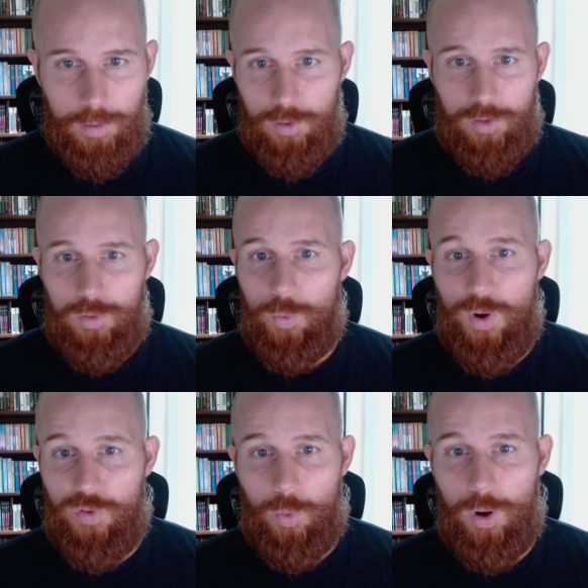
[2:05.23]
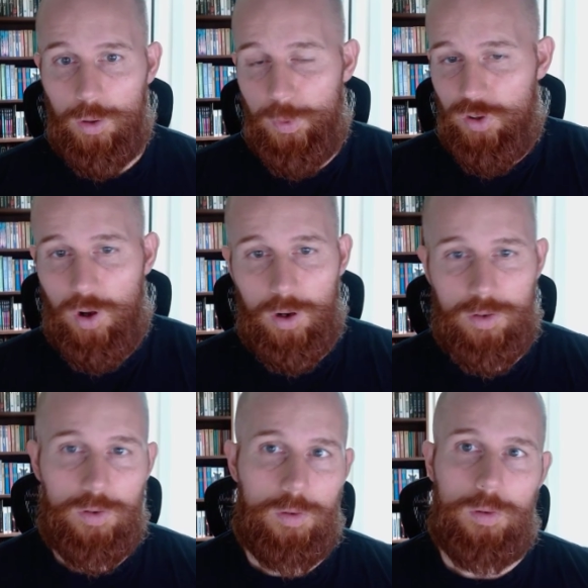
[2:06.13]
Just went for a walk. We talked.
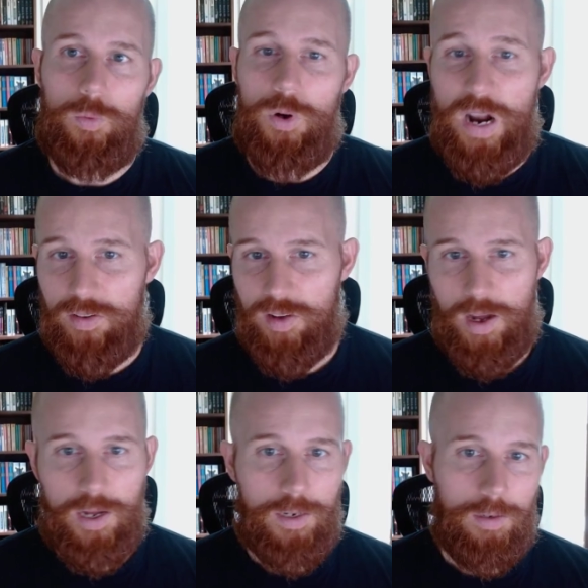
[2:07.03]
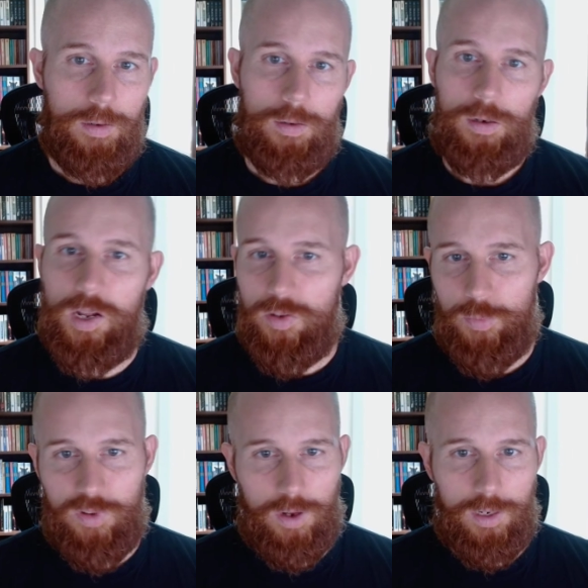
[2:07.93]
We were outside, got some
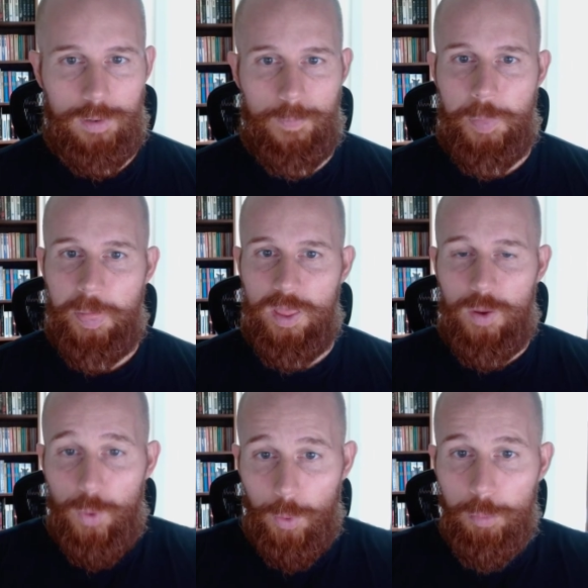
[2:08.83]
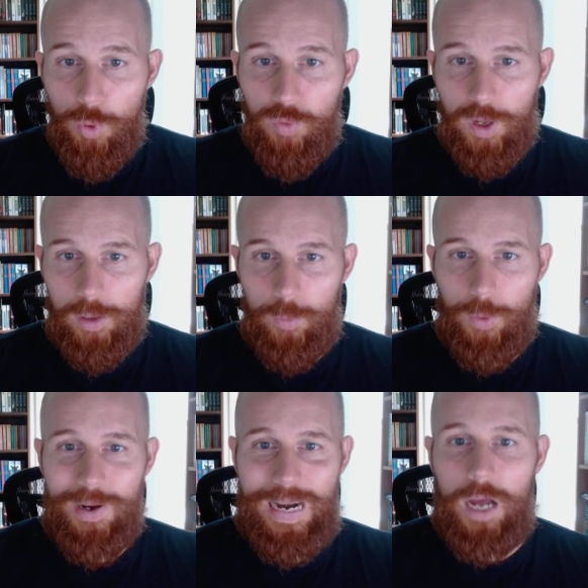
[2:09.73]
sun. We were moving. We
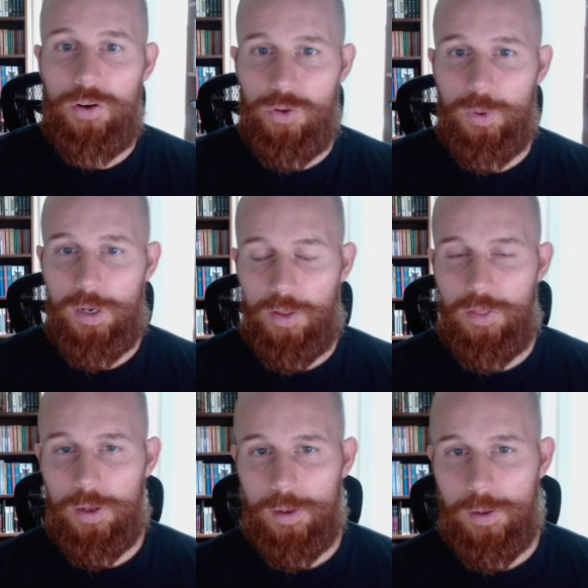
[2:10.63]
were not doing nothing.